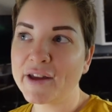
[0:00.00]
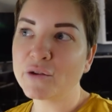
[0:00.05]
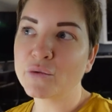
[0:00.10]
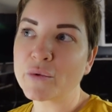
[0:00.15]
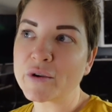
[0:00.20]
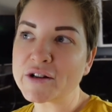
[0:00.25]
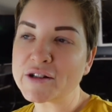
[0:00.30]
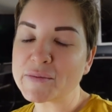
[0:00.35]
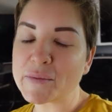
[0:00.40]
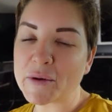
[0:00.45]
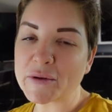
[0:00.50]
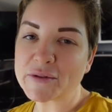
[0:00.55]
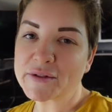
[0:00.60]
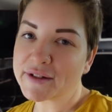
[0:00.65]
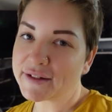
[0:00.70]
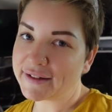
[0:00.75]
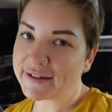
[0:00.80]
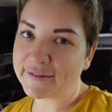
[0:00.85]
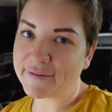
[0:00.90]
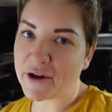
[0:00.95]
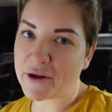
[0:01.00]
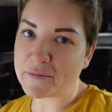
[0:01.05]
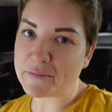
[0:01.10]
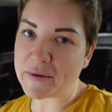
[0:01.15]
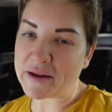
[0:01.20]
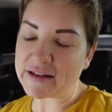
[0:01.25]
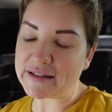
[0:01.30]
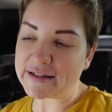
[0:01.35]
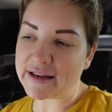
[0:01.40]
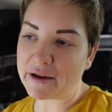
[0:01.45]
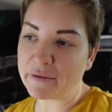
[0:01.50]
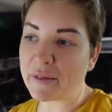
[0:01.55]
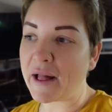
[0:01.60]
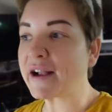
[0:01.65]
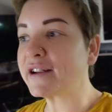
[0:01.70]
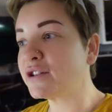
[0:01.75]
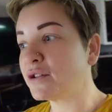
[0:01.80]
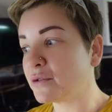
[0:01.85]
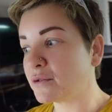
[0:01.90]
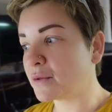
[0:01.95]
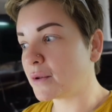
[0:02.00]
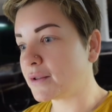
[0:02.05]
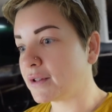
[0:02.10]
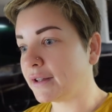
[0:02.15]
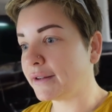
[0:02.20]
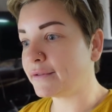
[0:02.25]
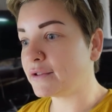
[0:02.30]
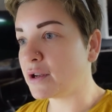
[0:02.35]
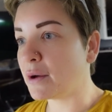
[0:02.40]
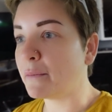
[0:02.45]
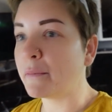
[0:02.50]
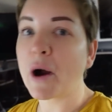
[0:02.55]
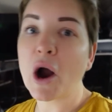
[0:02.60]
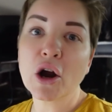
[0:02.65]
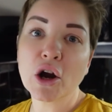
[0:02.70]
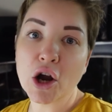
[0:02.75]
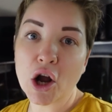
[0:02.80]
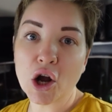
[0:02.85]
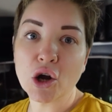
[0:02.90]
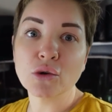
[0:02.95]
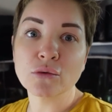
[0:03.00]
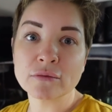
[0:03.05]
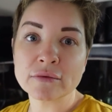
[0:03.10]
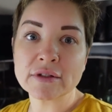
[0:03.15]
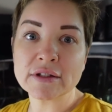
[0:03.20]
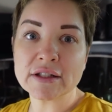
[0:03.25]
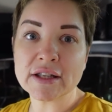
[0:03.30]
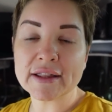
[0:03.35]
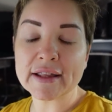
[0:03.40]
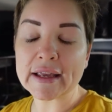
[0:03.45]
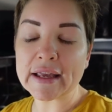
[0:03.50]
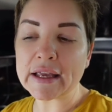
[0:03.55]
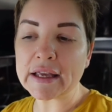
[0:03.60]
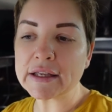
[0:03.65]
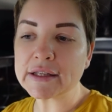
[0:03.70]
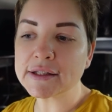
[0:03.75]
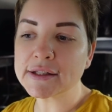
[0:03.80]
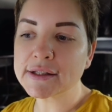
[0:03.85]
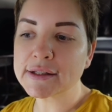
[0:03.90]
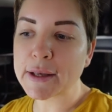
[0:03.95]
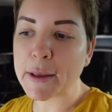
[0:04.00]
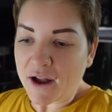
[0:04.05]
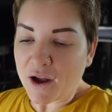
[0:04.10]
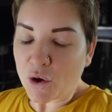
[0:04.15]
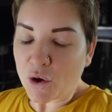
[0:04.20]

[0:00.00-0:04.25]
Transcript: And we're supposed to leave on Monday. Well, actually, we're supposed to leave tomorrow to the Keys.